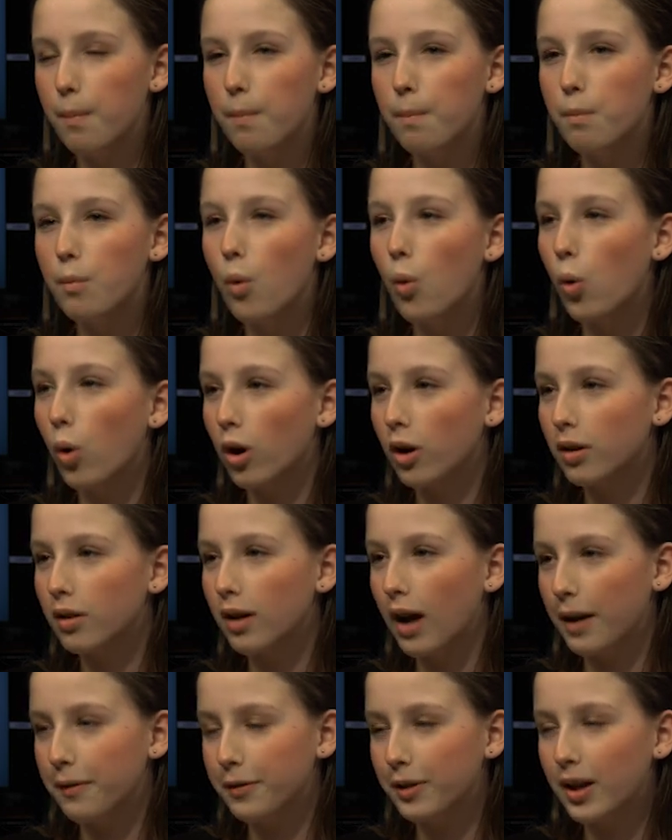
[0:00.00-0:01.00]

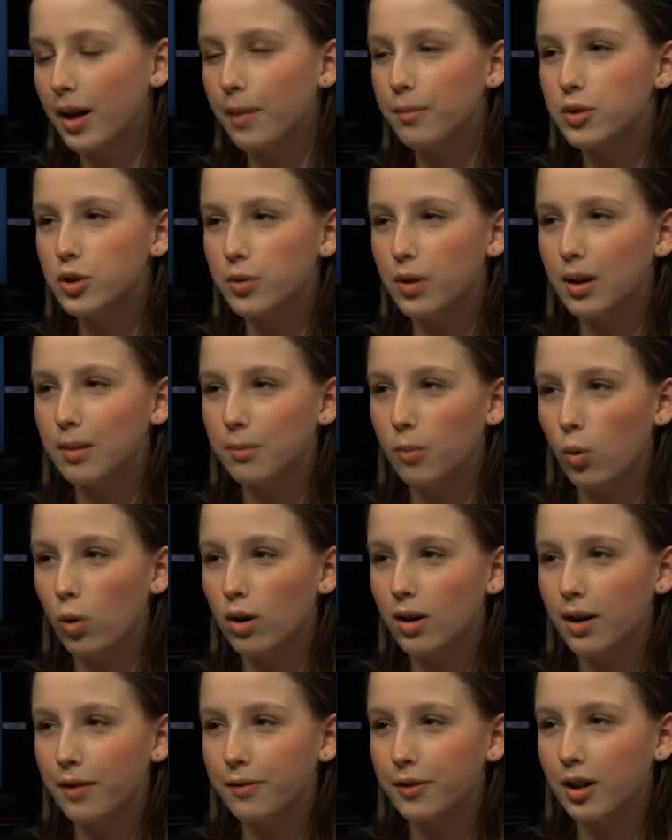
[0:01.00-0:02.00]
more, I feel like I'm doing
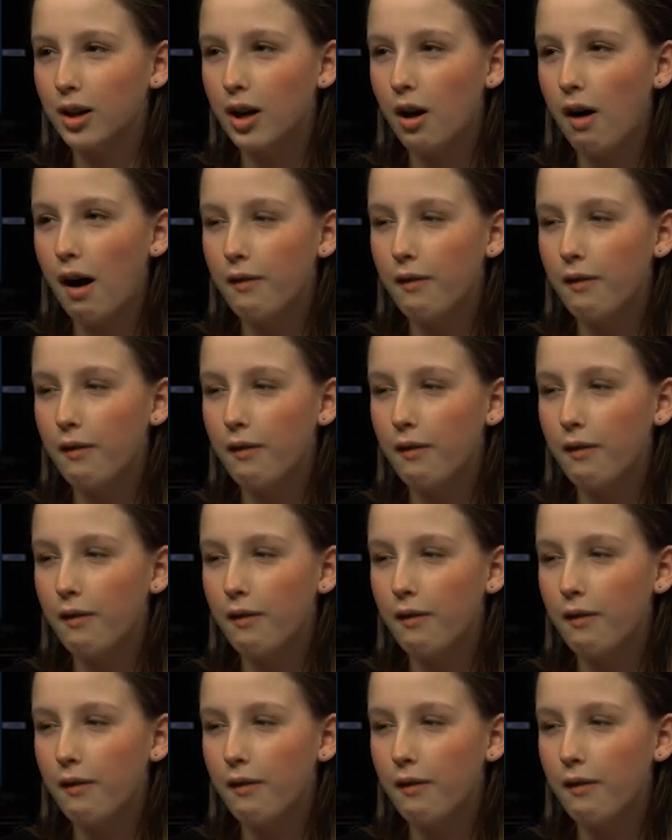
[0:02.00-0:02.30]
more, and I feel like I'll